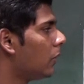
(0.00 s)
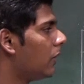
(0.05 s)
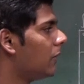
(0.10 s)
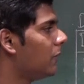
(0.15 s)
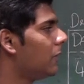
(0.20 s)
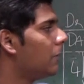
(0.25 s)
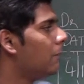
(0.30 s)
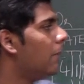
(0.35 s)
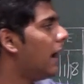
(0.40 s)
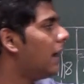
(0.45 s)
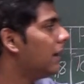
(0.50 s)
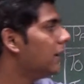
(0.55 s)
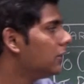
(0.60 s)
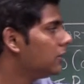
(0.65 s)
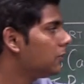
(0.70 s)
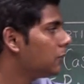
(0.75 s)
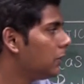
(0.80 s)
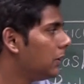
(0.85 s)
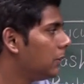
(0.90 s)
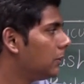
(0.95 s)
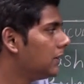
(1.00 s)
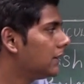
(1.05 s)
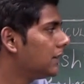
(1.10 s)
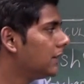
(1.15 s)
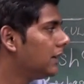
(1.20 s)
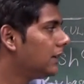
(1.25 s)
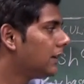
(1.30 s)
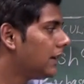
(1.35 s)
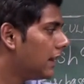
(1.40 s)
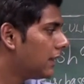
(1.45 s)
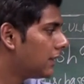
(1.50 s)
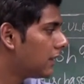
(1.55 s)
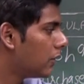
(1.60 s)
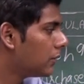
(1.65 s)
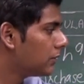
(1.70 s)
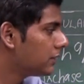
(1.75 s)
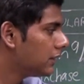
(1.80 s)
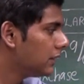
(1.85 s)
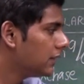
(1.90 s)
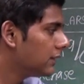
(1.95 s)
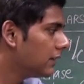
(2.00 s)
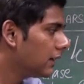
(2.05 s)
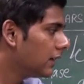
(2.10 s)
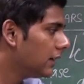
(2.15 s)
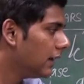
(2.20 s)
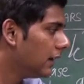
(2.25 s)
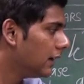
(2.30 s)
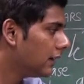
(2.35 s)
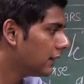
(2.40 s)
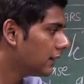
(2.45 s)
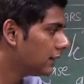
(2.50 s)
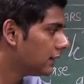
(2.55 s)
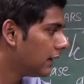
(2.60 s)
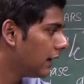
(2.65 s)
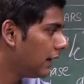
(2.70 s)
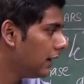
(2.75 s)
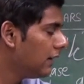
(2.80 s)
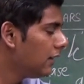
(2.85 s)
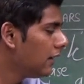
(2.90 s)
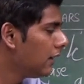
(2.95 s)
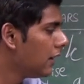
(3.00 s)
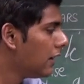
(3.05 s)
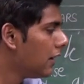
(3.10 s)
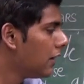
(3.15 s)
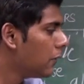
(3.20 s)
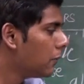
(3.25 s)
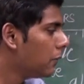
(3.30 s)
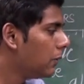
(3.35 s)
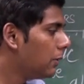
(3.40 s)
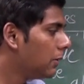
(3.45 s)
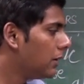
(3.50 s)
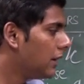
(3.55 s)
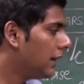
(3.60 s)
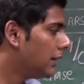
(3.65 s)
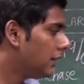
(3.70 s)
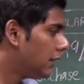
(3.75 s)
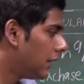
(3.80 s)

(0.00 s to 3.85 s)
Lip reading: when we balance, we will see 10,000 is the greater side. We will write